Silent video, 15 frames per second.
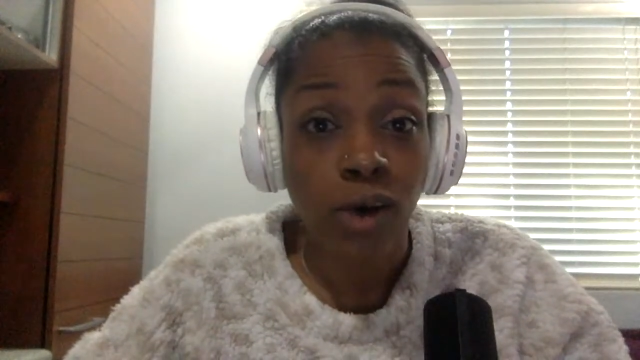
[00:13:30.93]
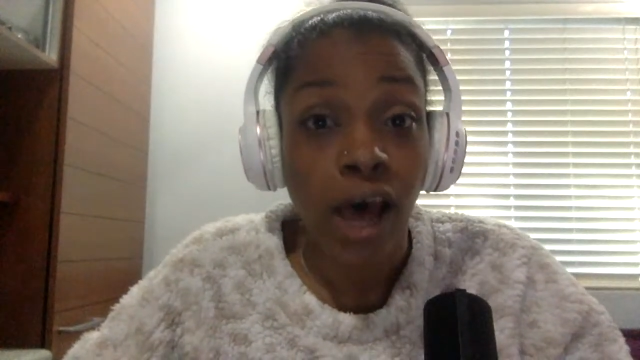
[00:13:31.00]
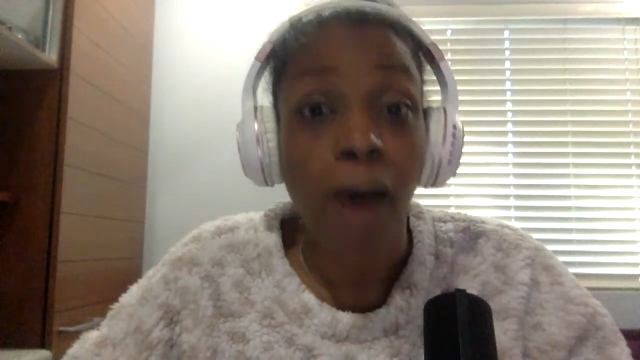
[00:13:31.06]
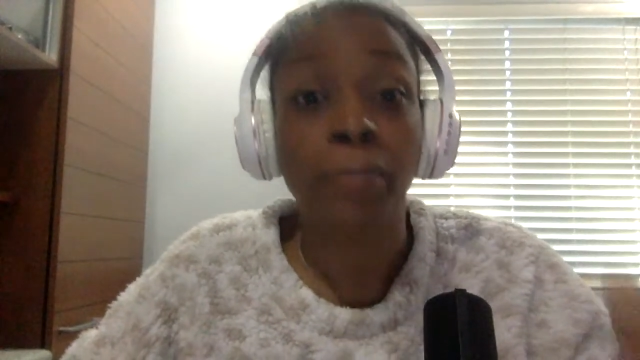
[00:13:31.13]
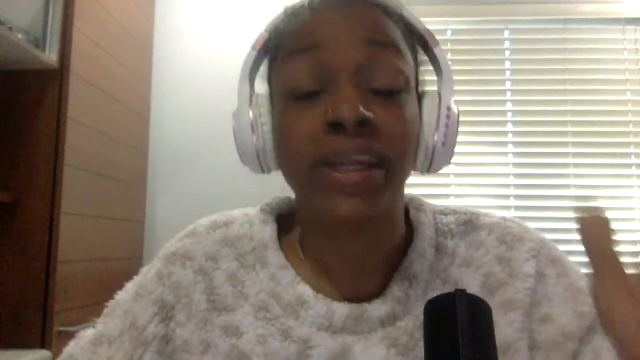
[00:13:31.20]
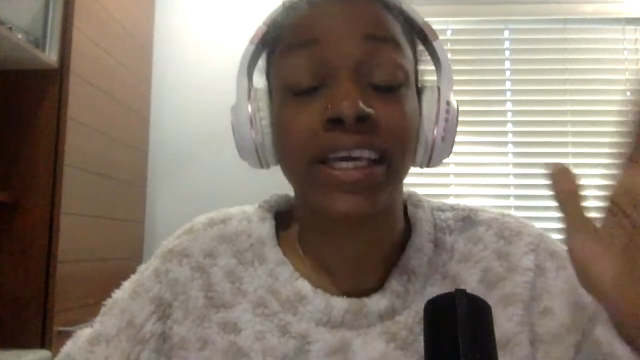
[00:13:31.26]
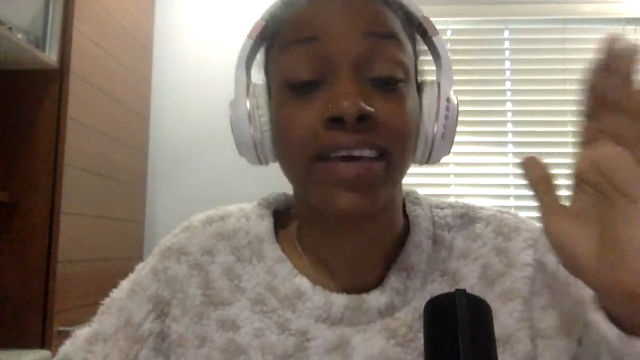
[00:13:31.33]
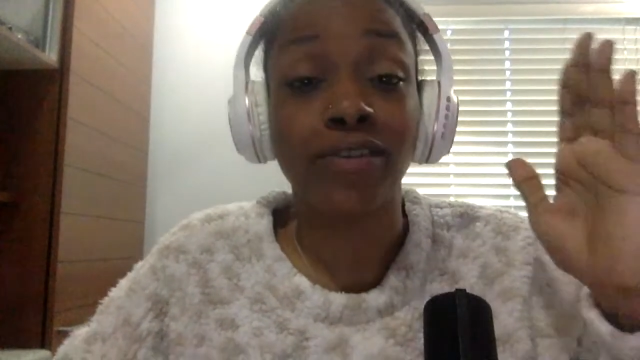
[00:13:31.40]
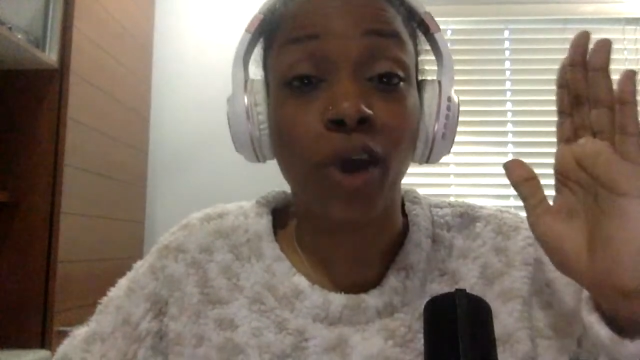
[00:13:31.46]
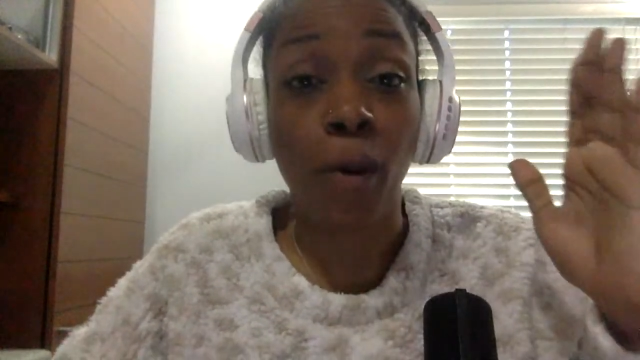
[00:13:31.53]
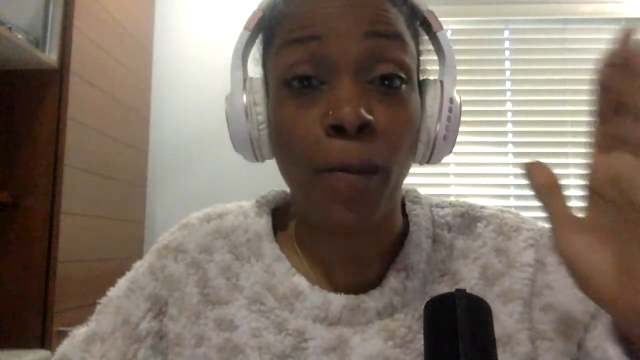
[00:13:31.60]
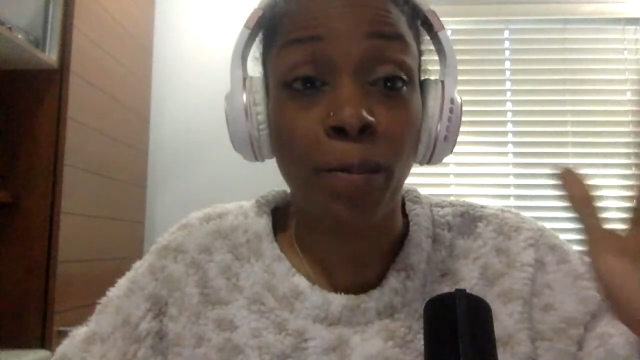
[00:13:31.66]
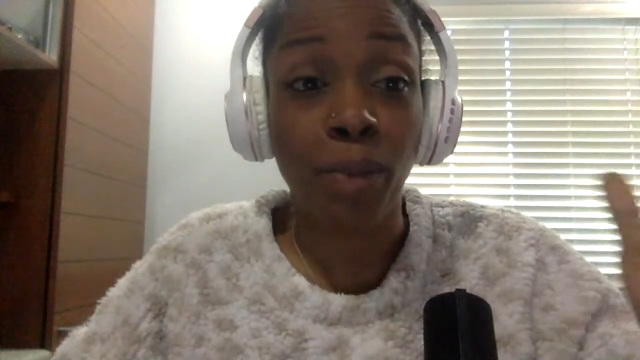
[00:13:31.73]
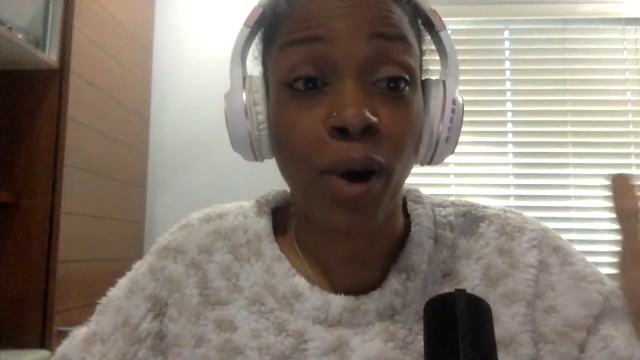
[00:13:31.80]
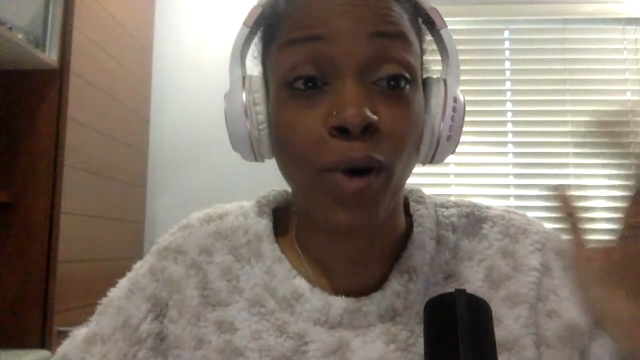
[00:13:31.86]
I'm going to give you a
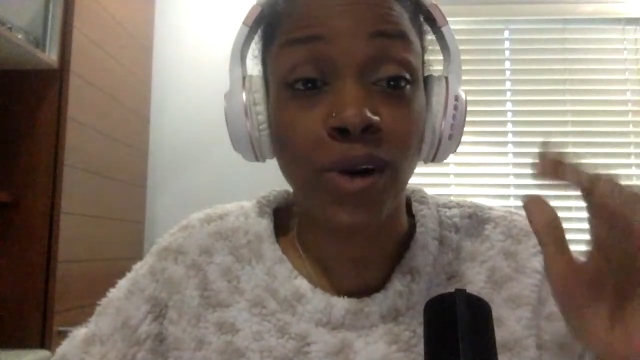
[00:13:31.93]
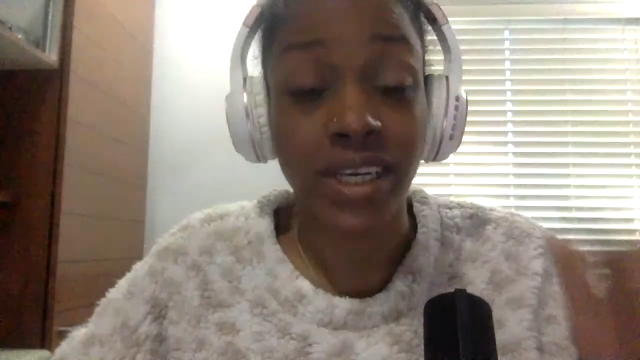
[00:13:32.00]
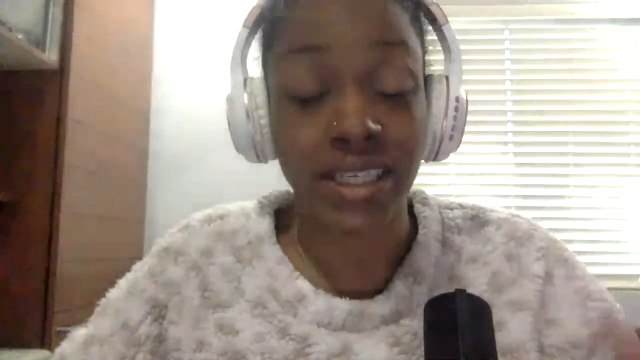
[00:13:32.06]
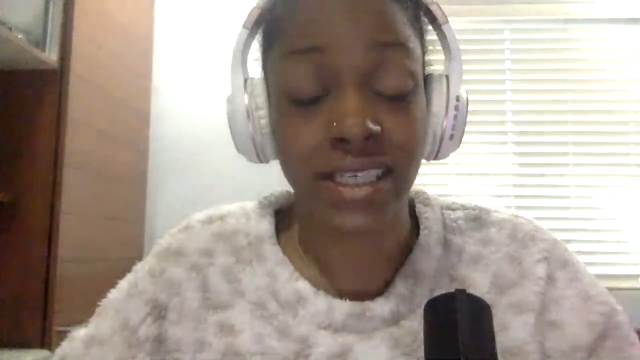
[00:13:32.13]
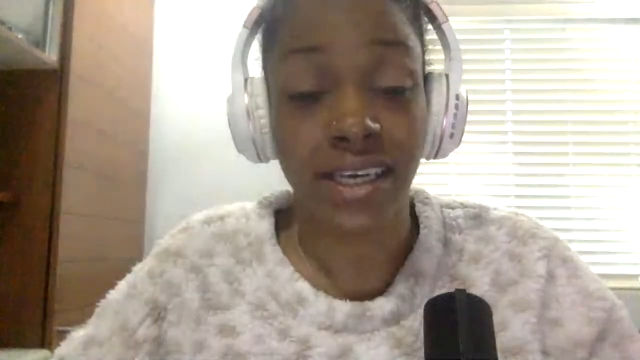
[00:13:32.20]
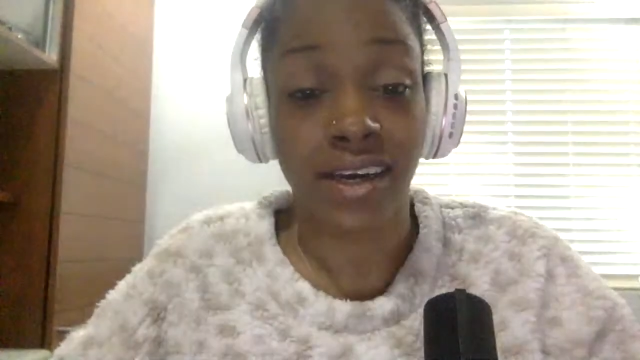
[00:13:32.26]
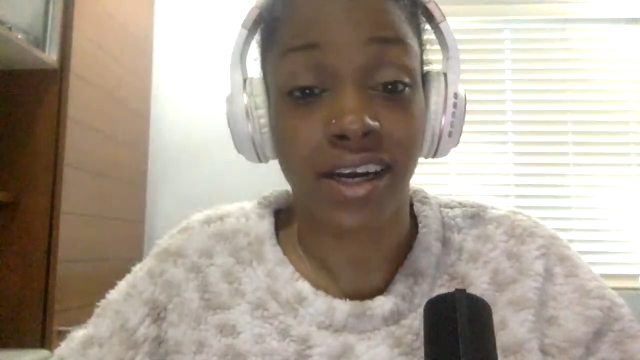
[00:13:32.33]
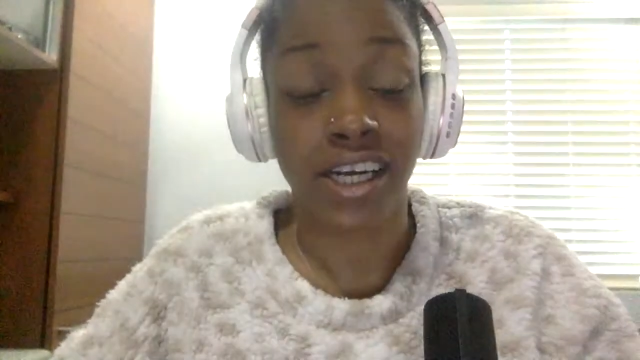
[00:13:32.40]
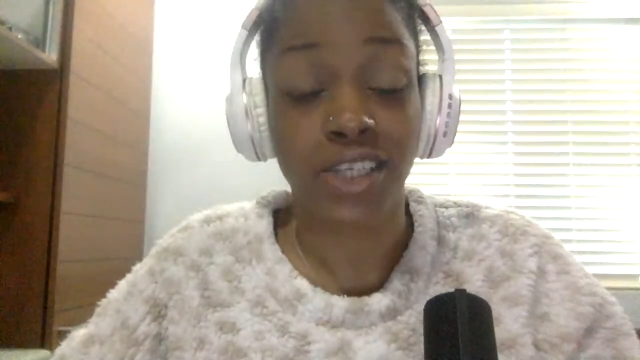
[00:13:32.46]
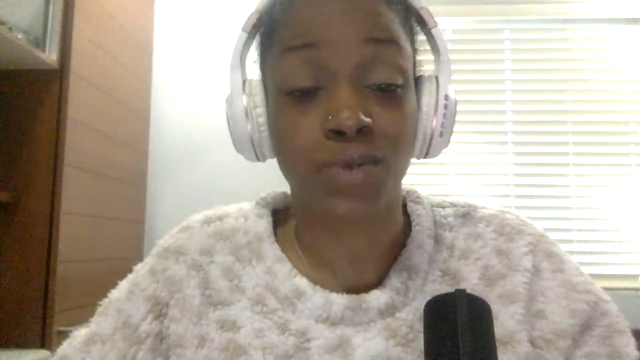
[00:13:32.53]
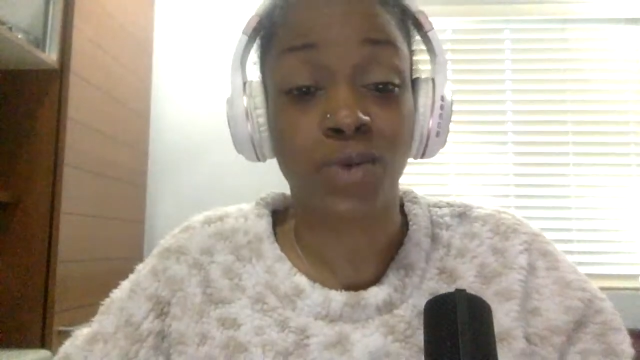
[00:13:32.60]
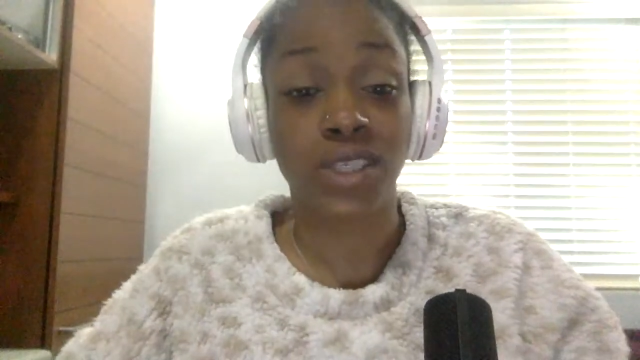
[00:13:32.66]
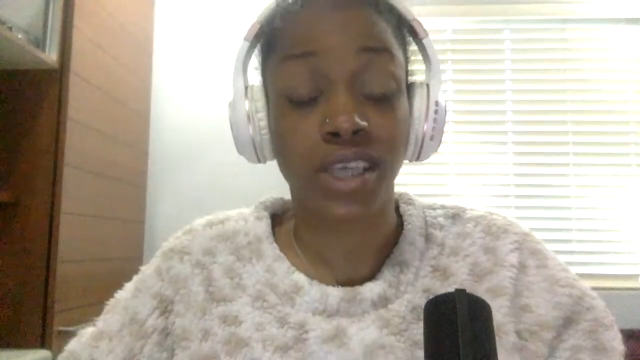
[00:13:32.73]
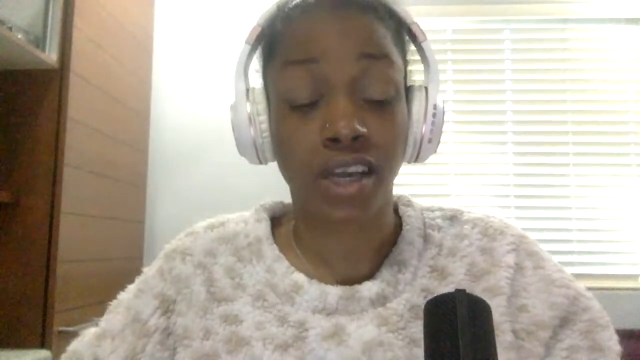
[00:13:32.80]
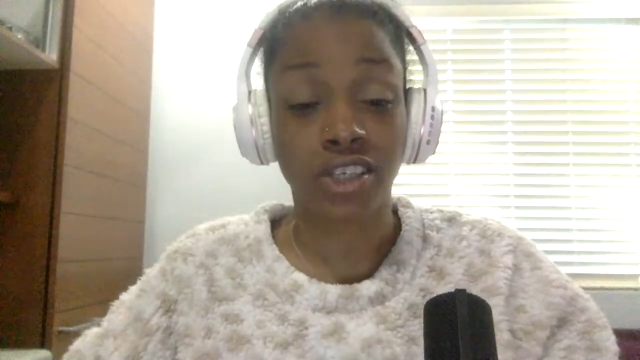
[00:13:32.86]
bonus here because we
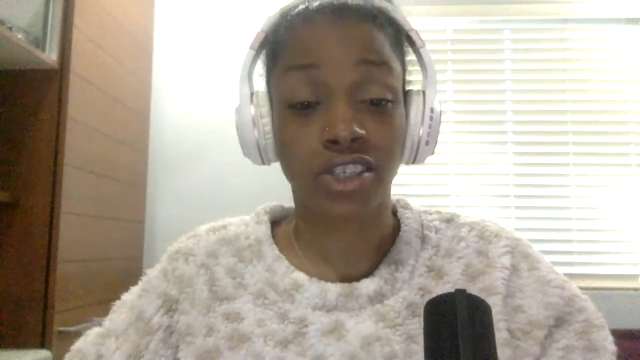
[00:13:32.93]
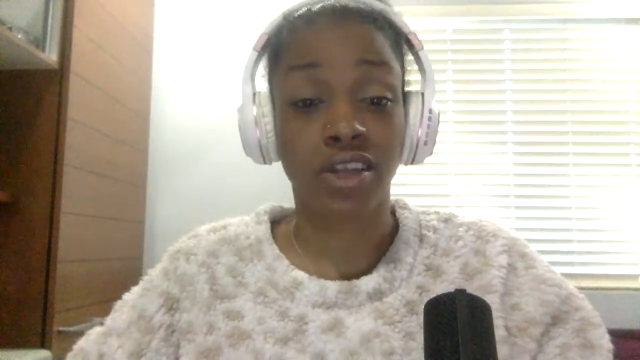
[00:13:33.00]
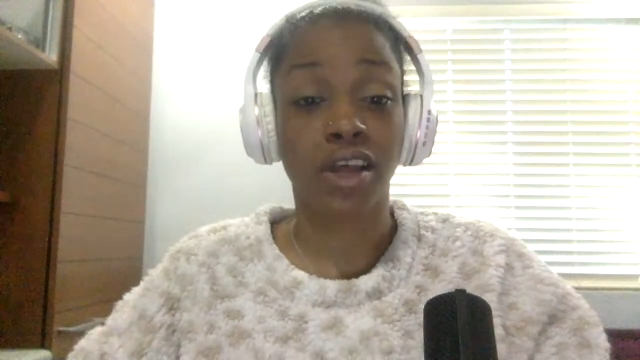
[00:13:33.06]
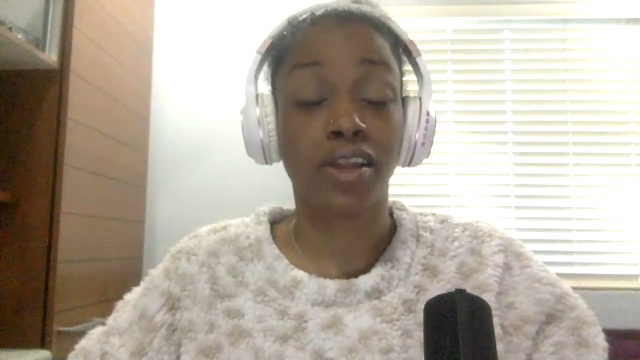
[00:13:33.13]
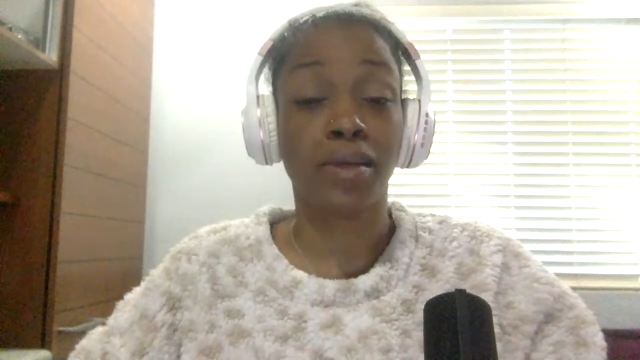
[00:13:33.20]
touched on